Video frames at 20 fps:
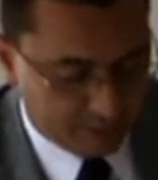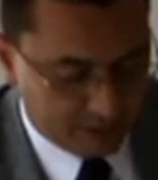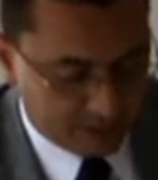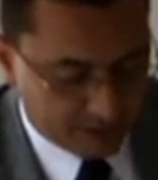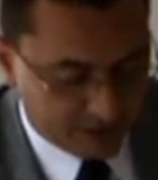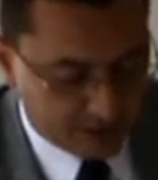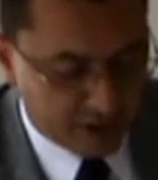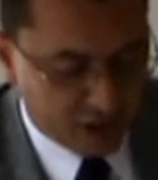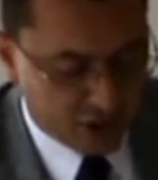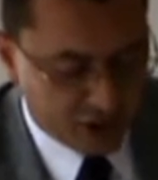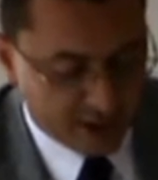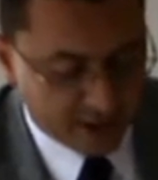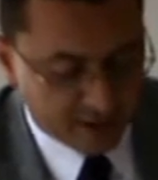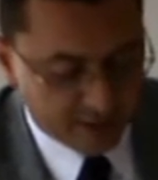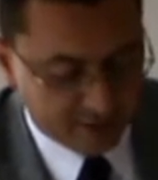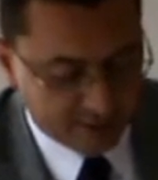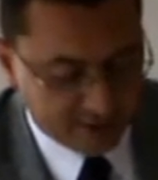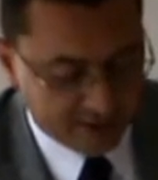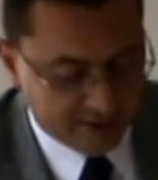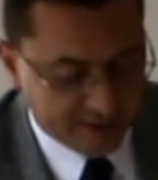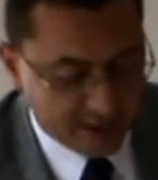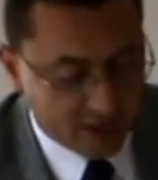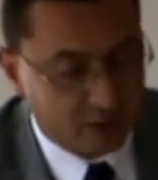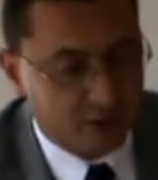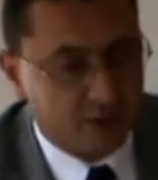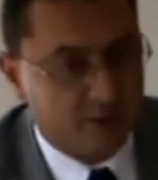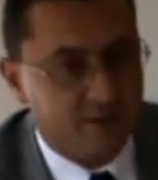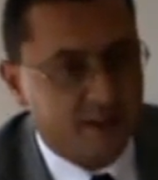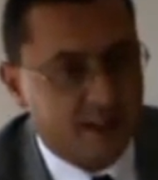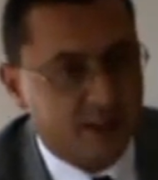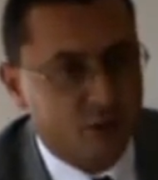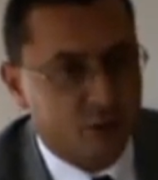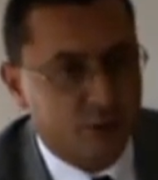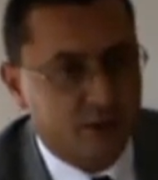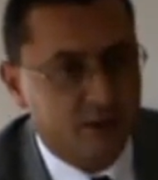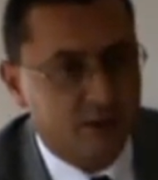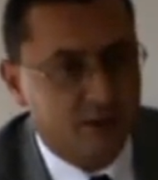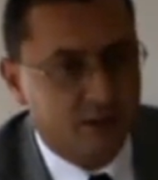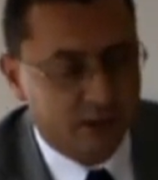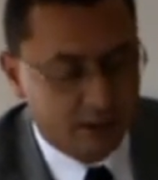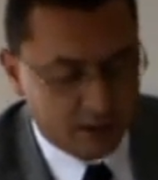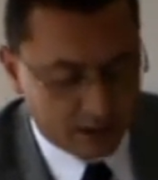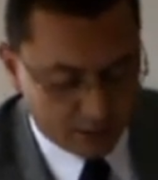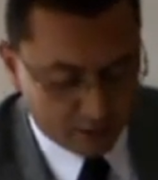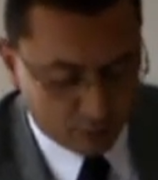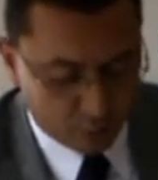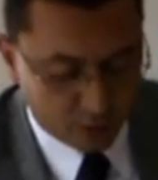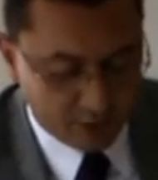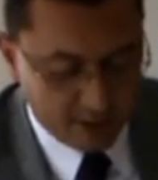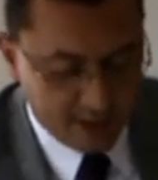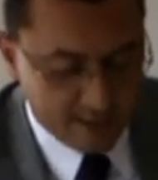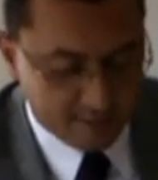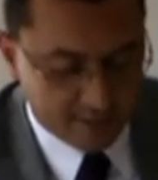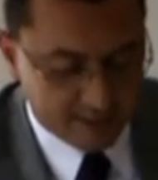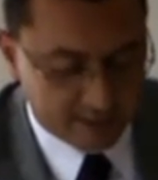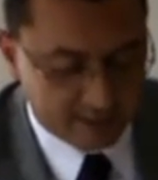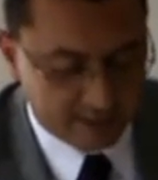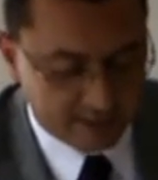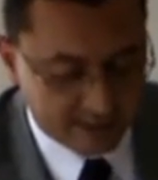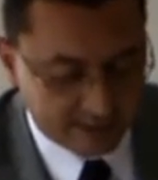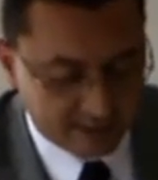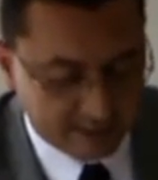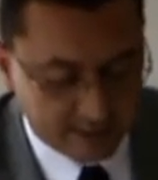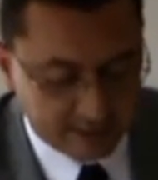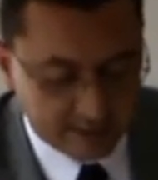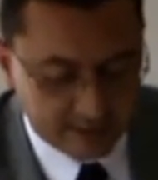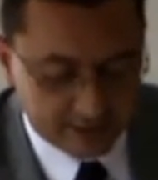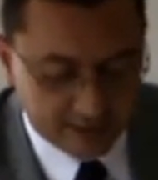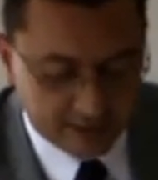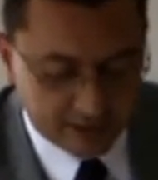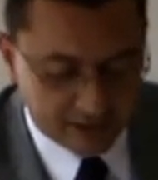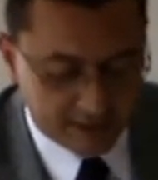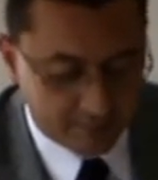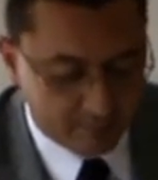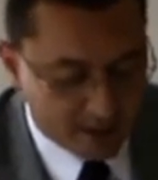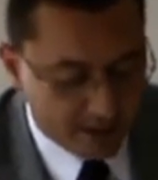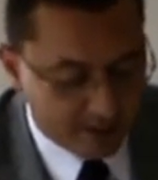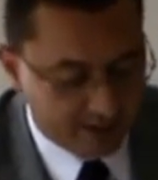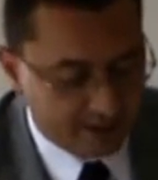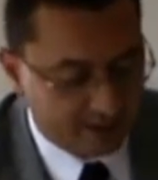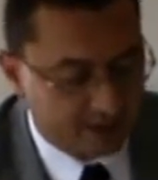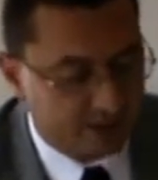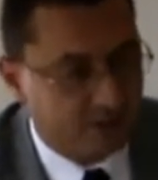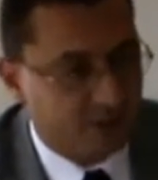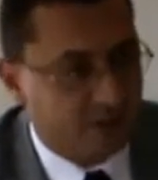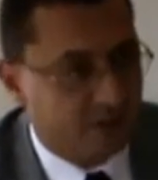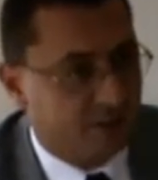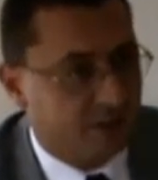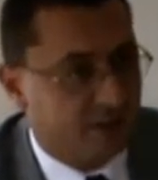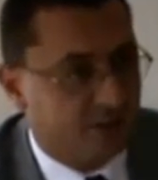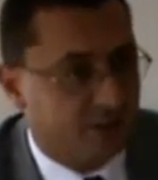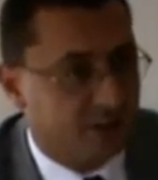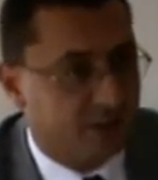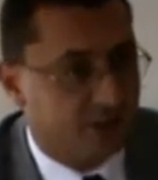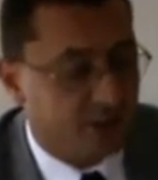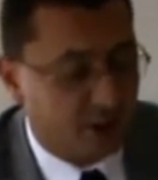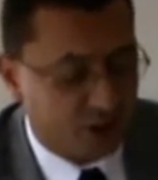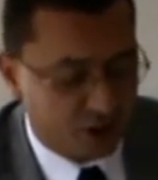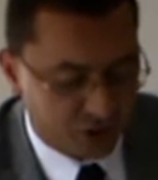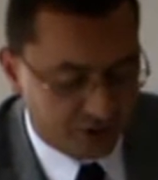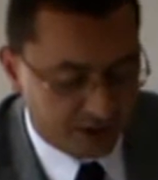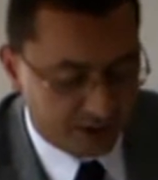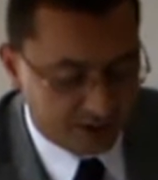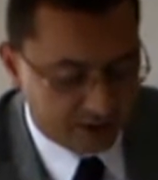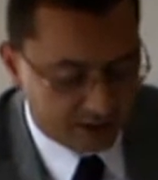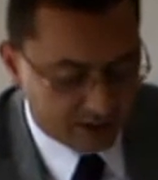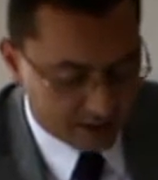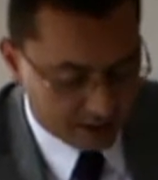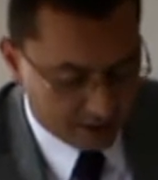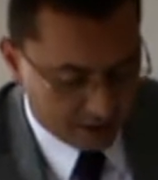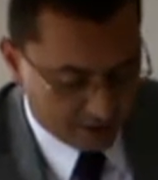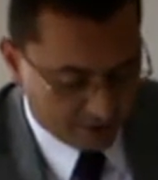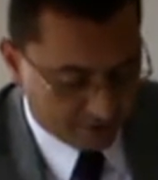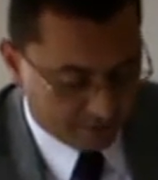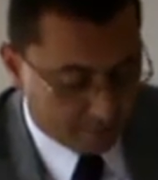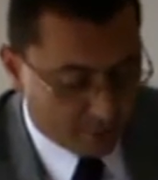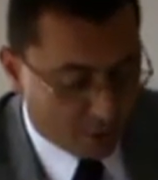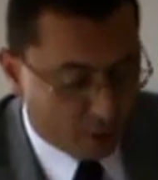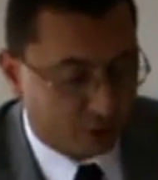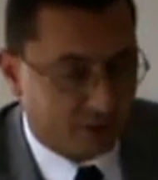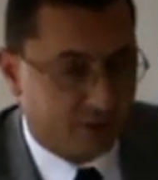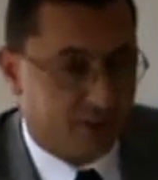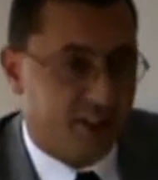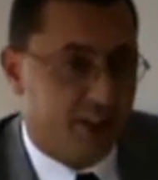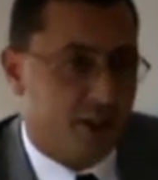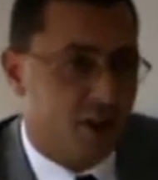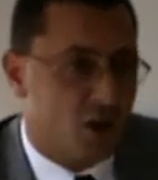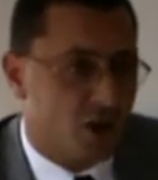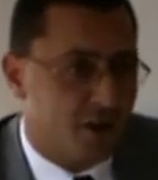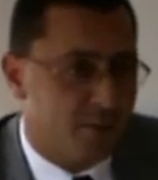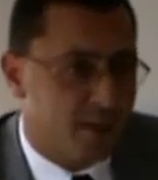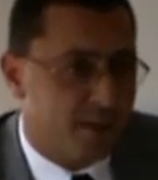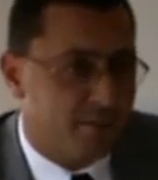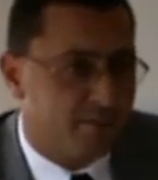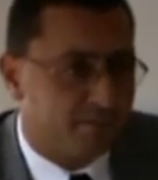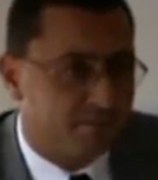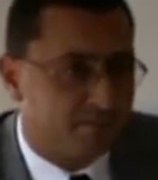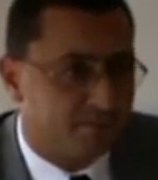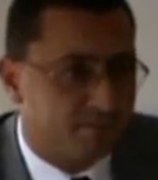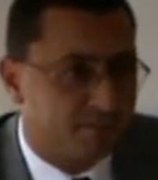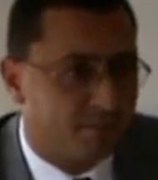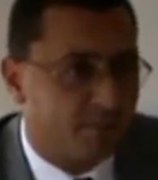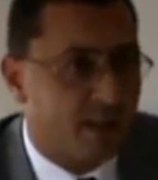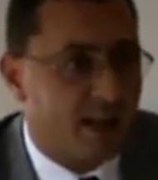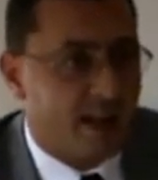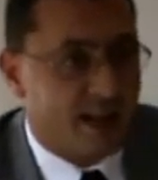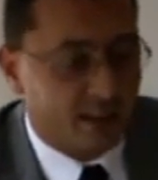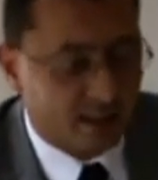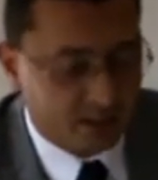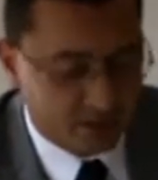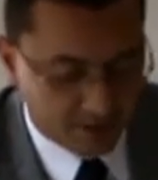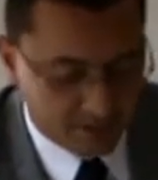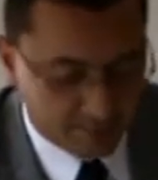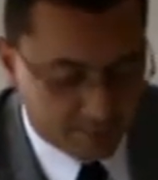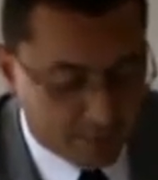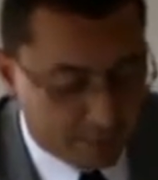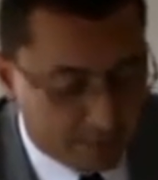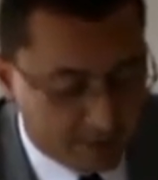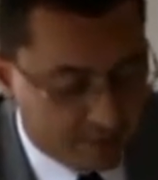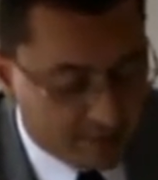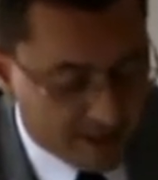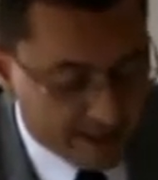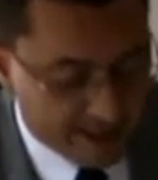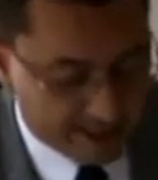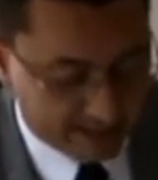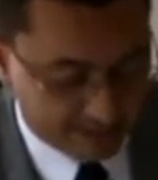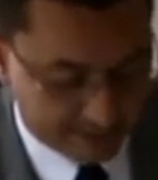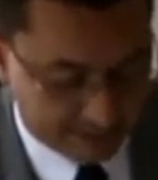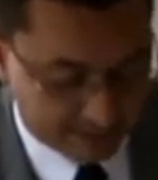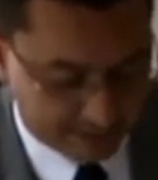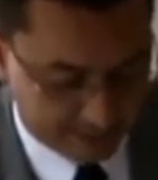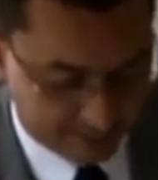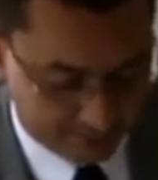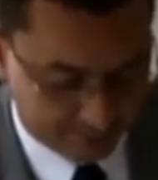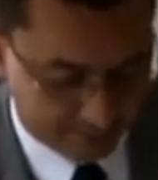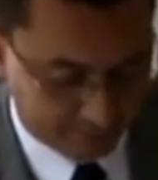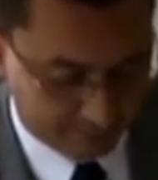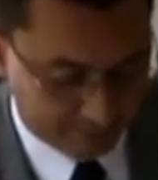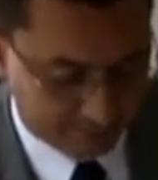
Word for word: In a nutshell, this counterfactual would have consisted in a market-driven restructuring of both the economy and the public finances.